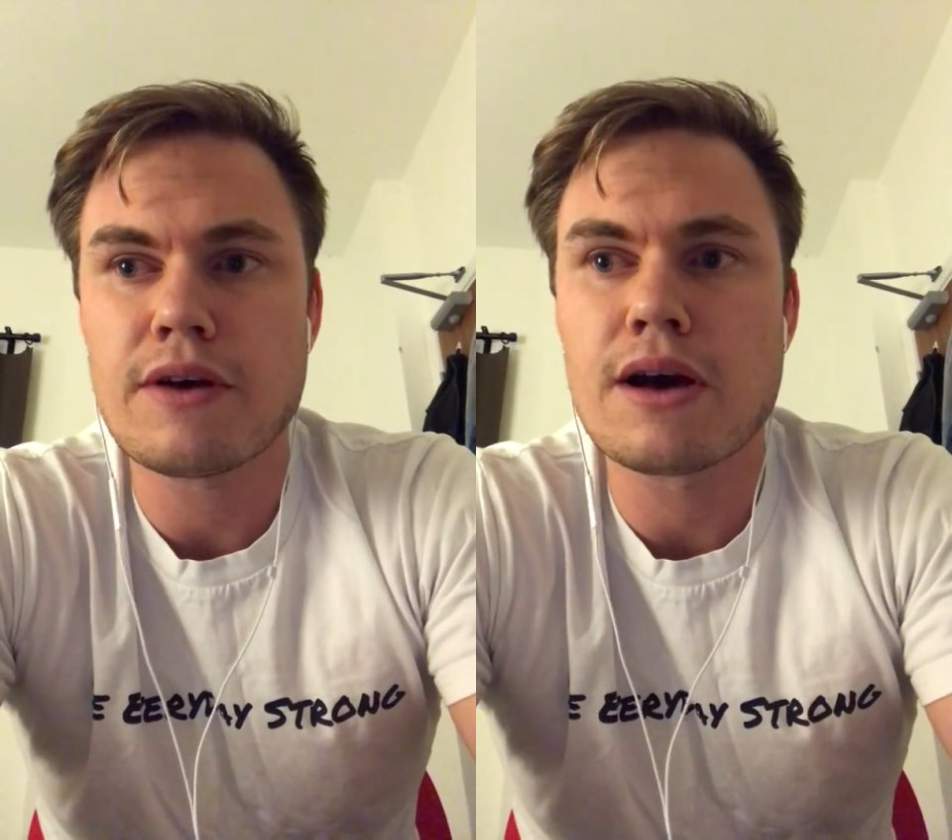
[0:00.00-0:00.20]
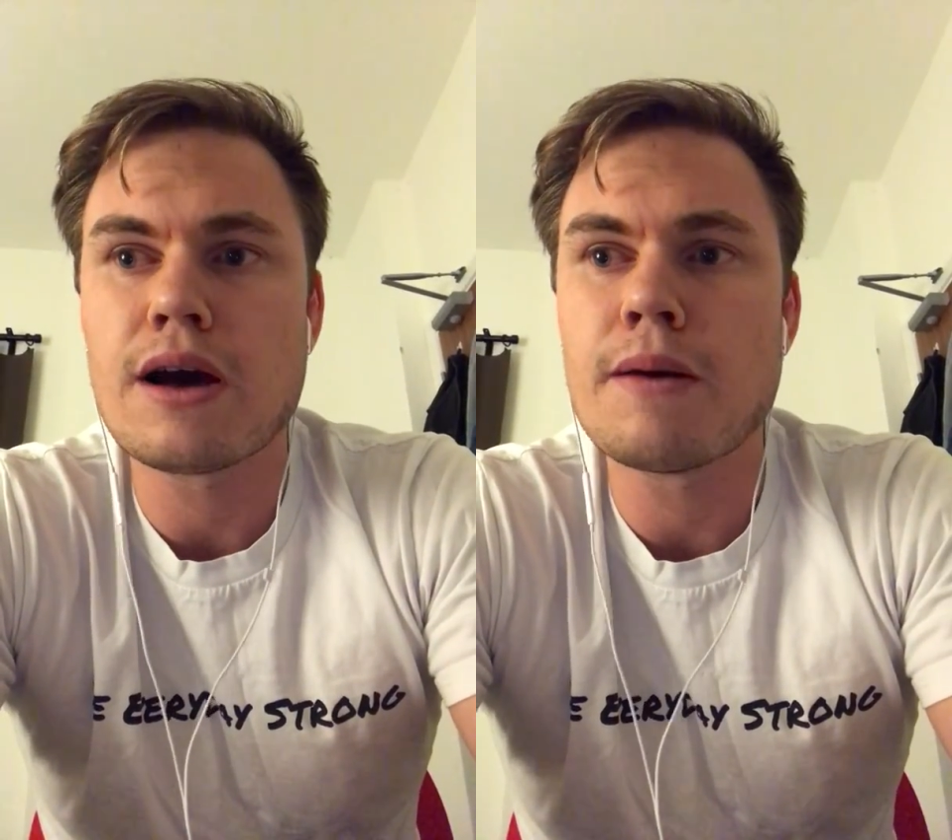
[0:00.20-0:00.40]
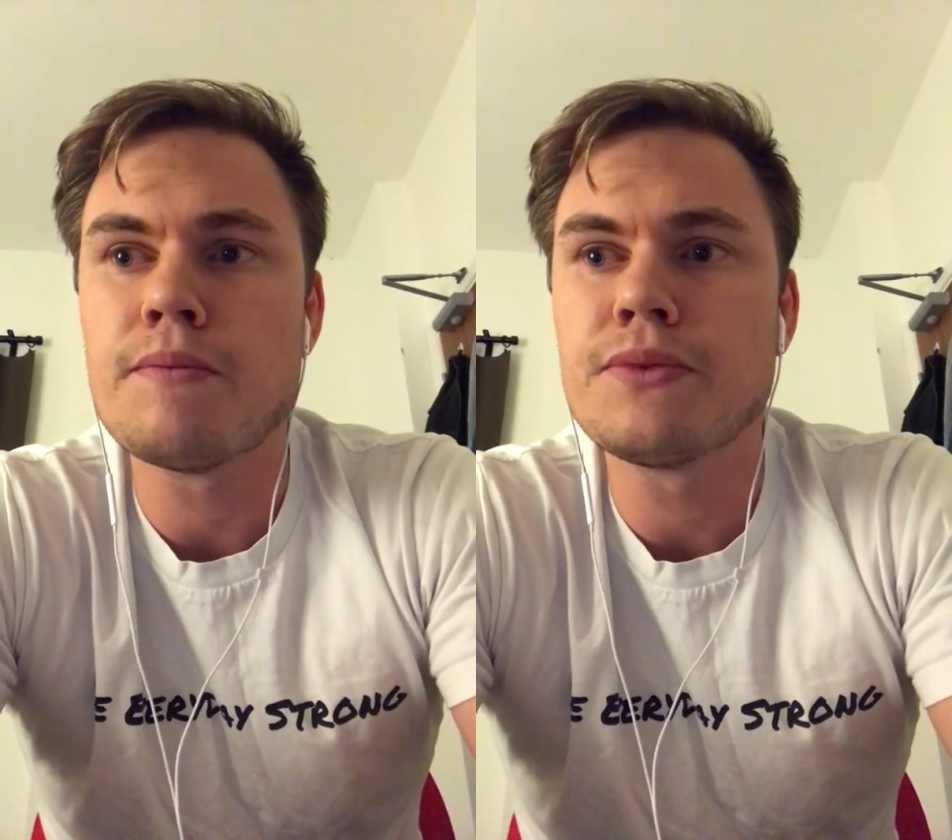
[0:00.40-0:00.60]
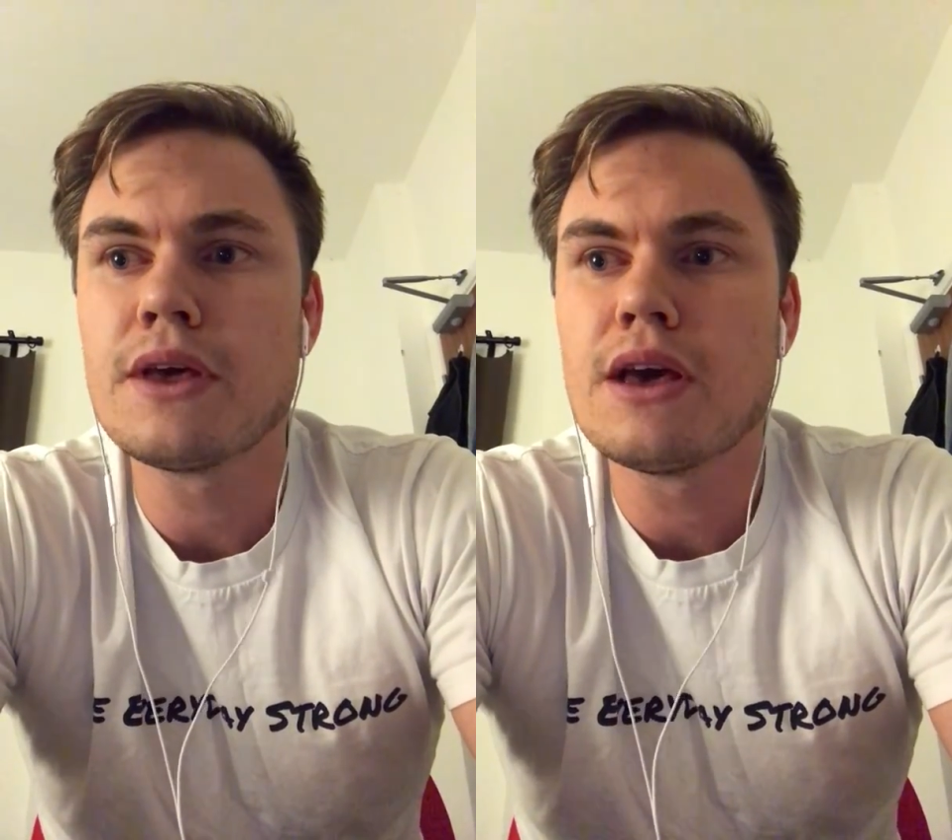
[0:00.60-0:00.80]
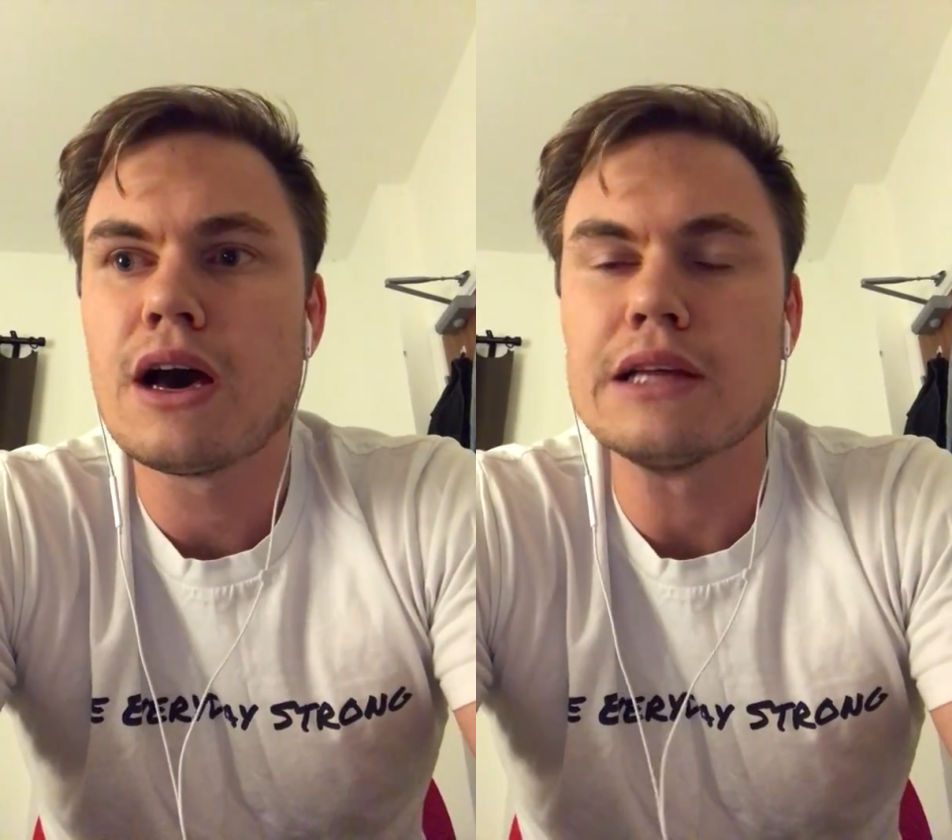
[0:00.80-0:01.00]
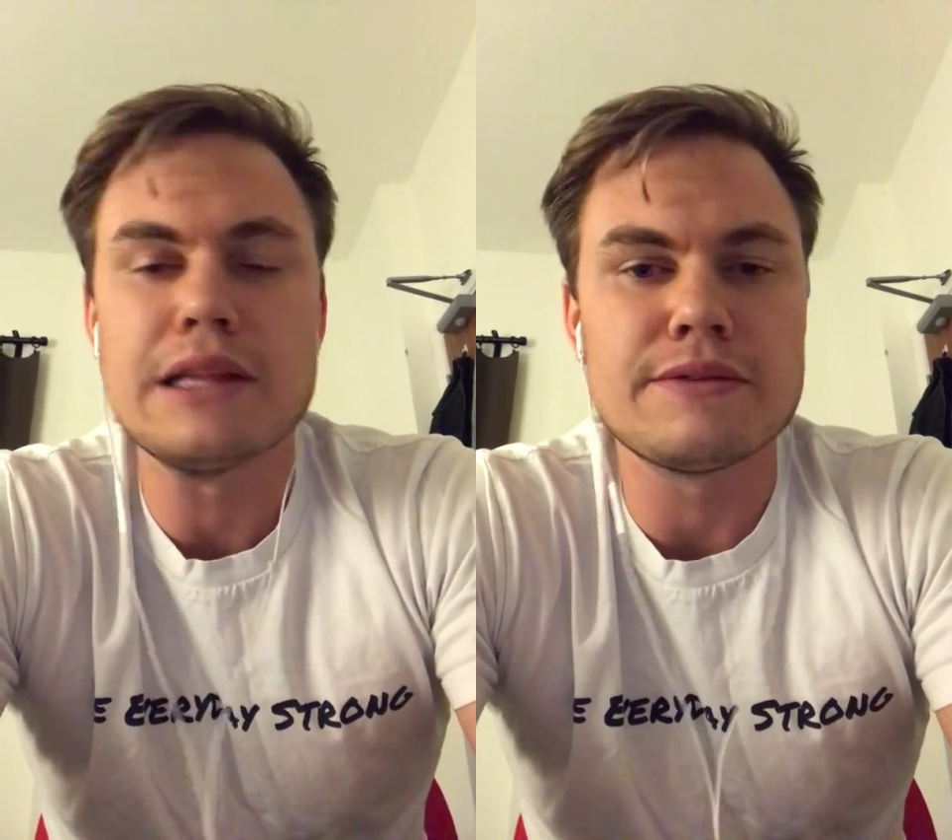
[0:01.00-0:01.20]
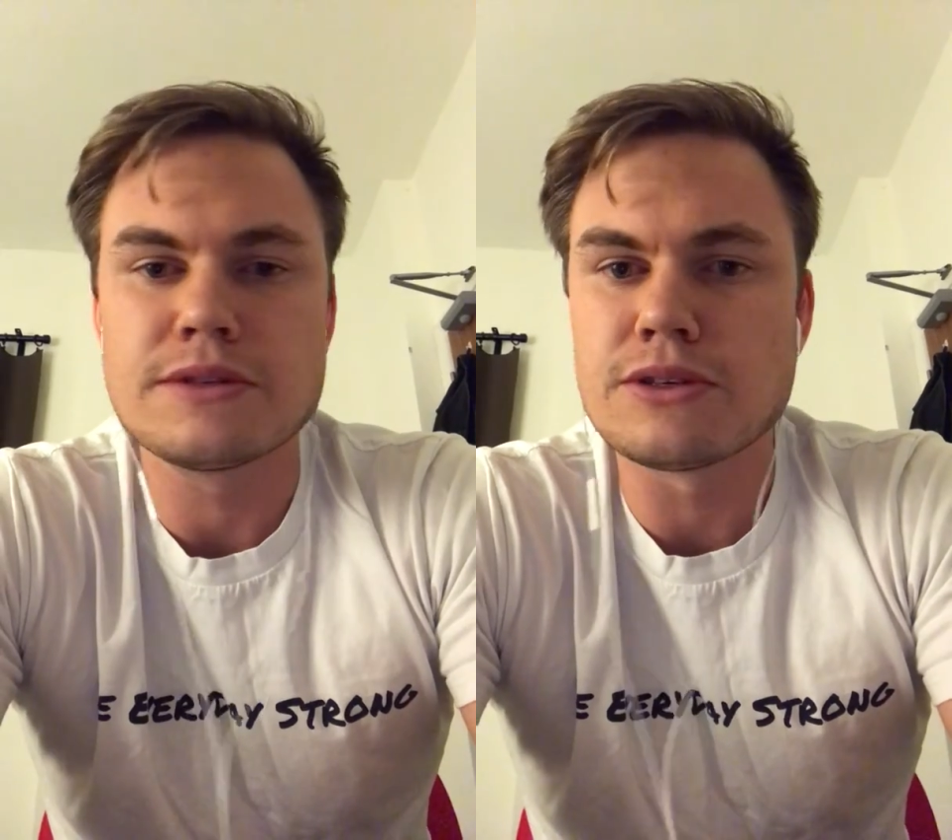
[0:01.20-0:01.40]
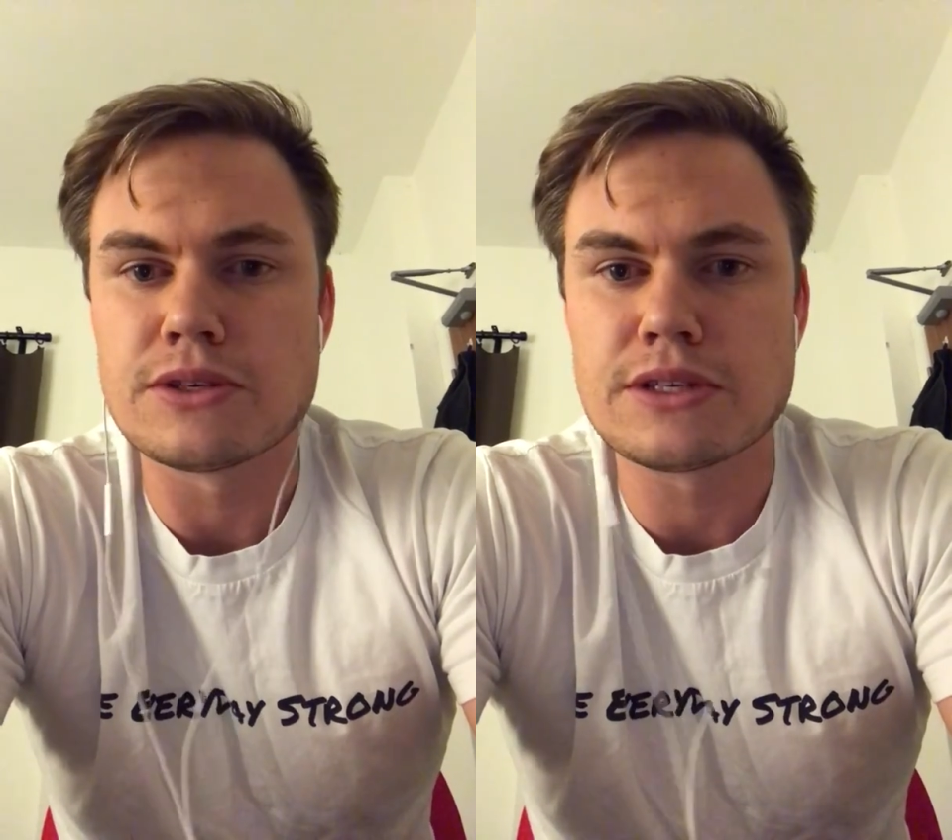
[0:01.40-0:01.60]
I'd love to
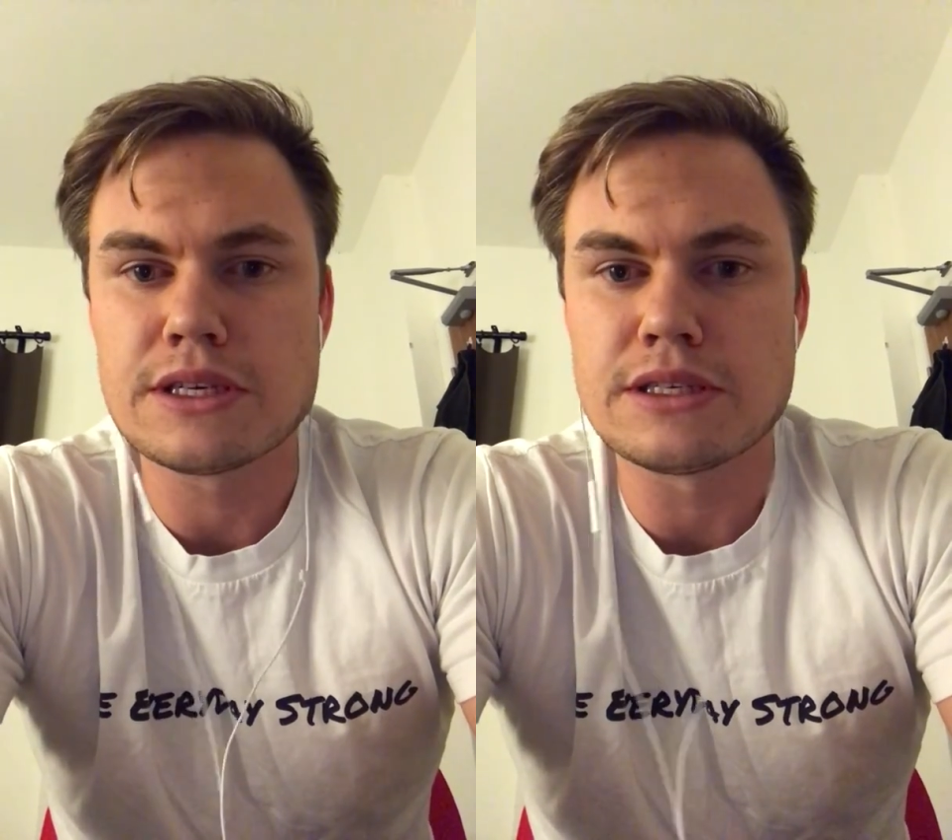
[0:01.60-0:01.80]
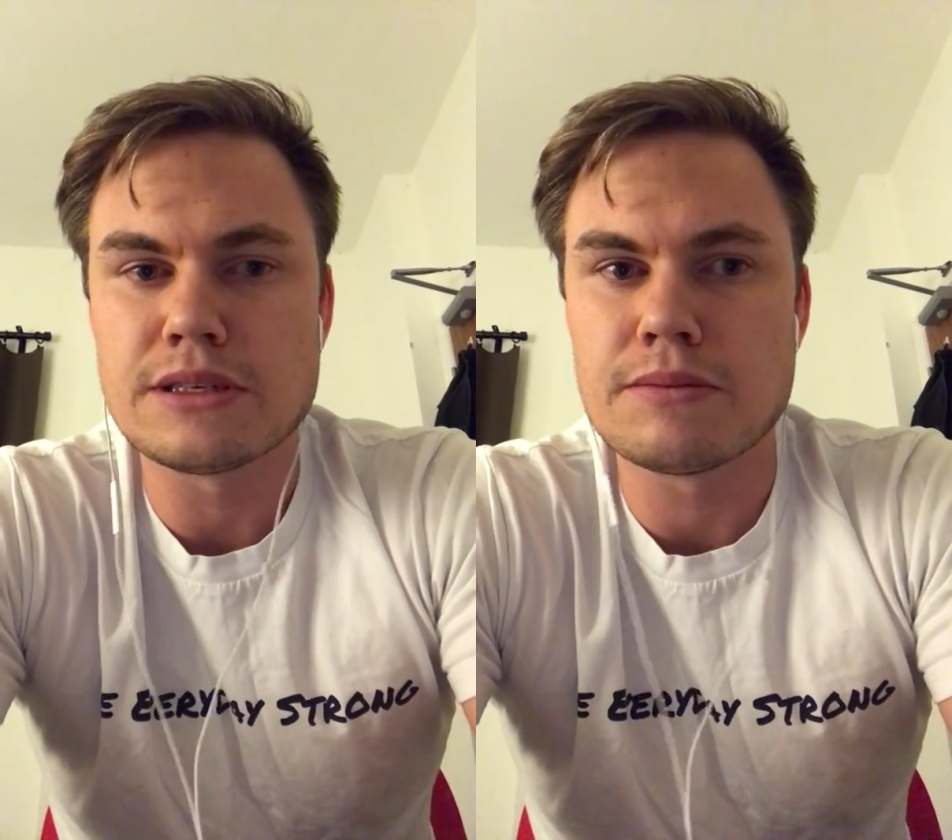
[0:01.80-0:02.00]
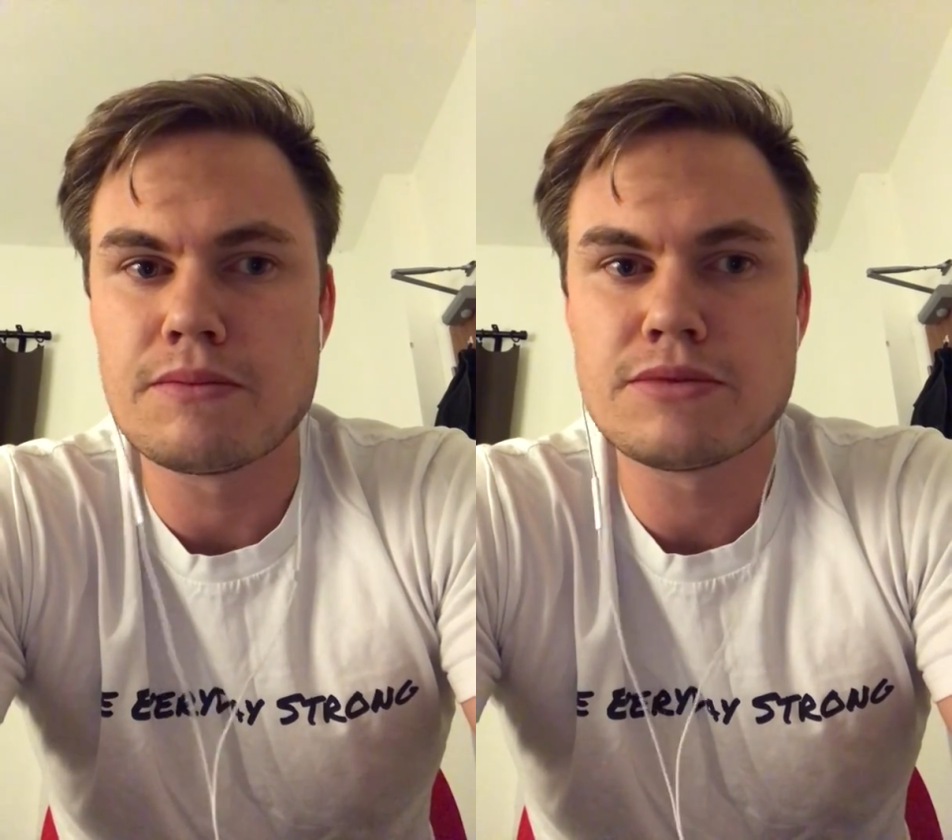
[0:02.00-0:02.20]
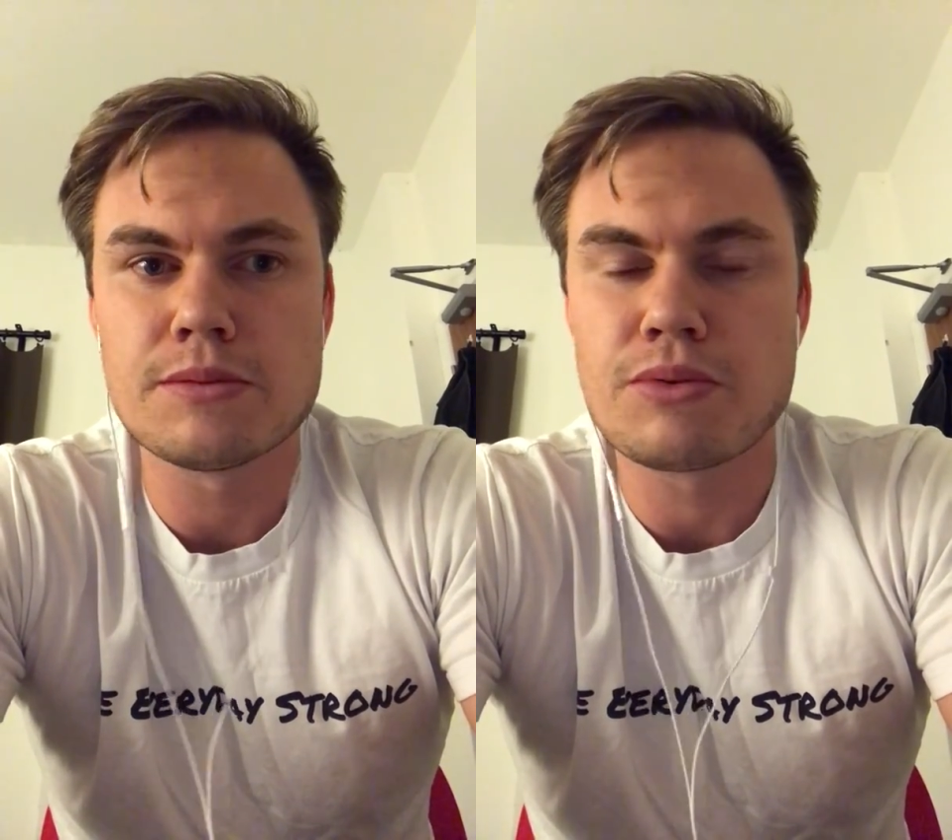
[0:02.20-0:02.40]
sort of see some